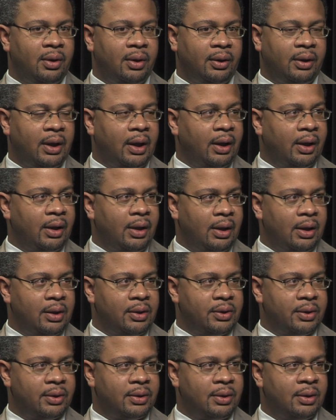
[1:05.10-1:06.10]
and
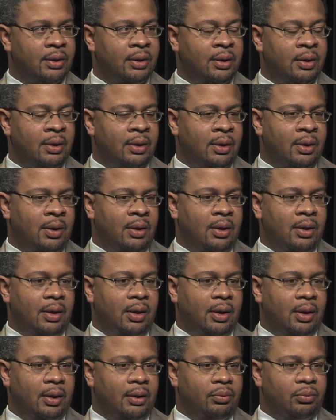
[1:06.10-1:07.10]
gynecologist
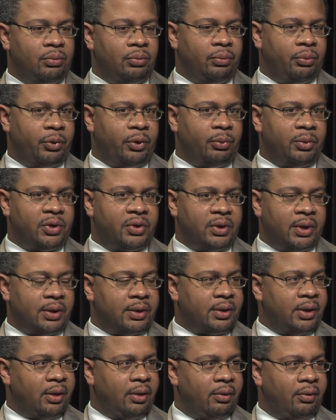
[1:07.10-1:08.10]
pretty much
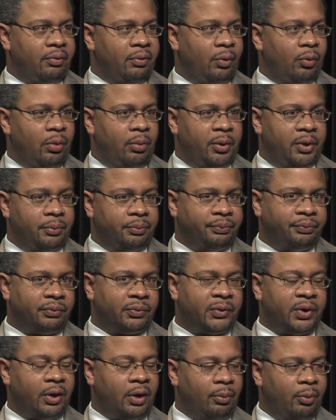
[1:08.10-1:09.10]
takes care of the woman
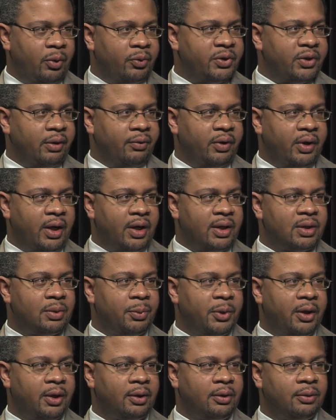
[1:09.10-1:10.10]
in almost every
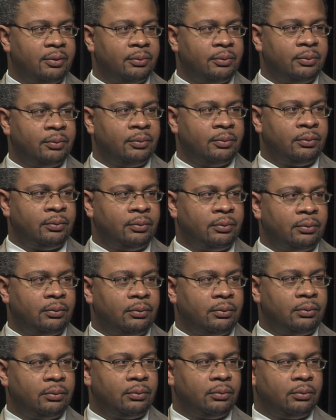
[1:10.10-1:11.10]
aspect. Okay, now
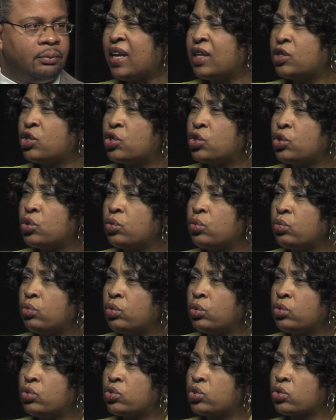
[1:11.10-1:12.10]
what age do
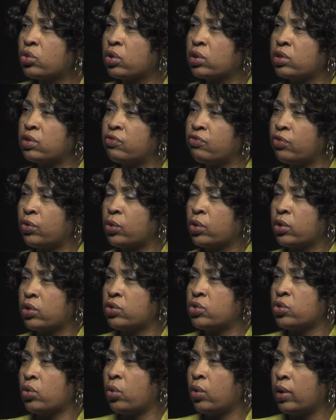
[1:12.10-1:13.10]
you start to
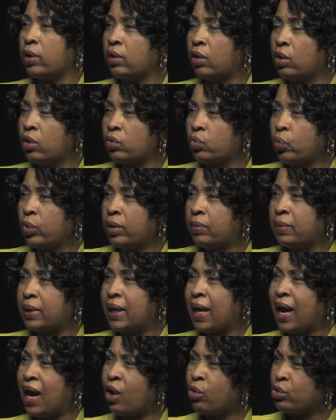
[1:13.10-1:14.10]
focus on women?
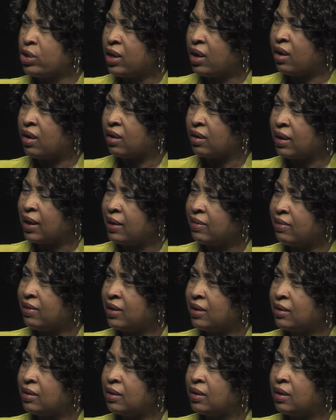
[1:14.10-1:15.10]
How young? And
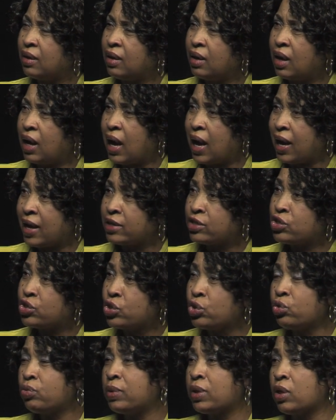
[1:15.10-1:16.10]
then I
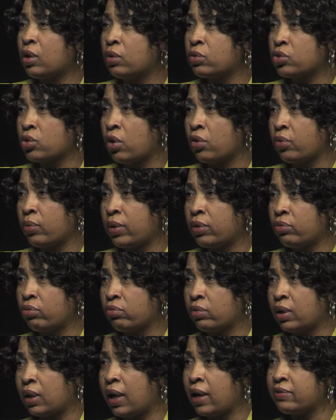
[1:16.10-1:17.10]
assume it goes all the way through
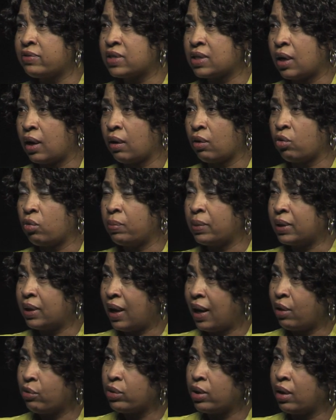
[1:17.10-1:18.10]
the life cycle, but
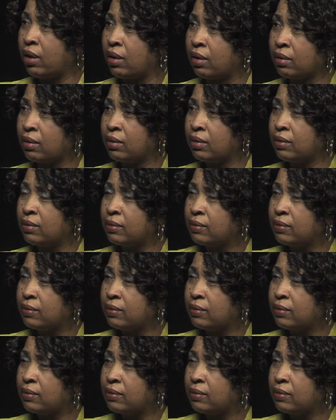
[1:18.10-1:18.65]
how young?